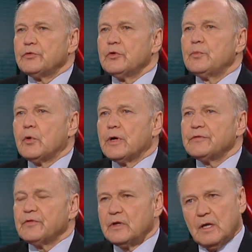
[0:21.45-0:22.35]
two
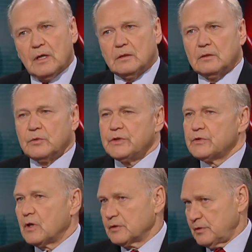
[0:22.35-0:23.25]
points. Again, when you
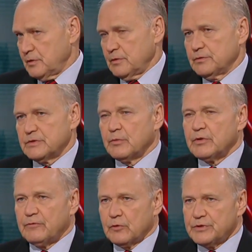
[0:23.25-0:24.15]
talk to some of
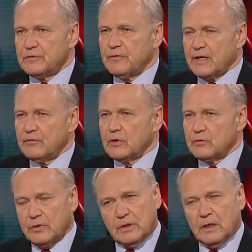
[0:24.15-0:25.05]
the Fortune
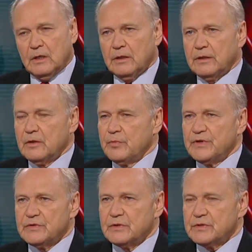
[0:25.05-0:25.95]
500 in the
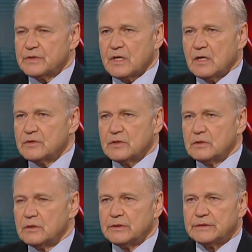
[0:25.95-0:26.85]
Business
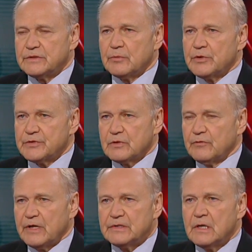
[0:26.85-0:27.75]
Council and some of the
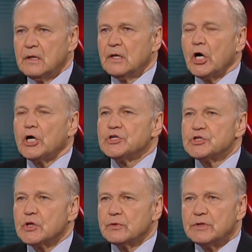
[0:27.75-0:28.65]
surveys,
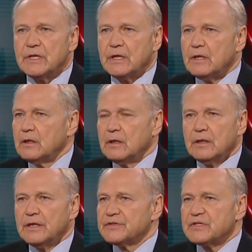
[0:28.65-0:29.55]
uncertainty
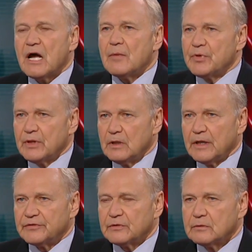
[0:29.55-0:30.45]
is top of the
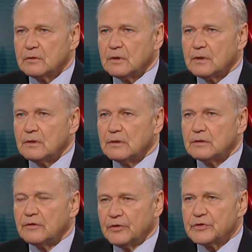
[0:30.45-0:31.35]
list uh, uh
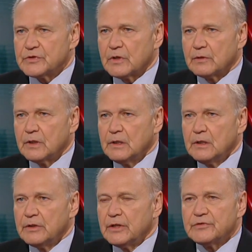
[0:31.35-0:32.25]
of concern
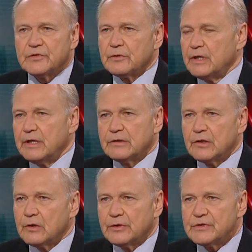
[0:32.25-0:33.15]
the uncertainty in
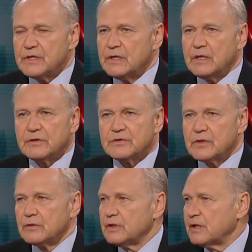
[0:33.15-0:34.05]
currency, the
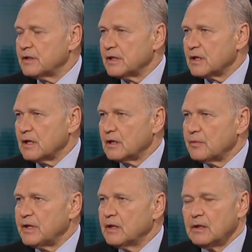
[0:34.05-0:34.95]
uncertainty in the
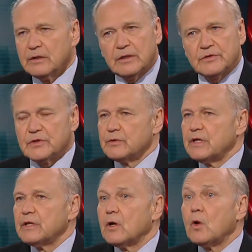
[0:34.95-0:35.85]
economy, the
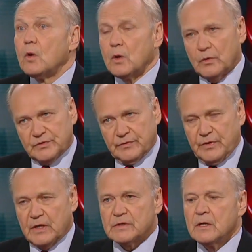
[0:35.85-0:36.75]
uncertainty in a whole host of
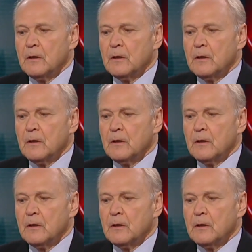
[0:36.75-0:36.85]
things.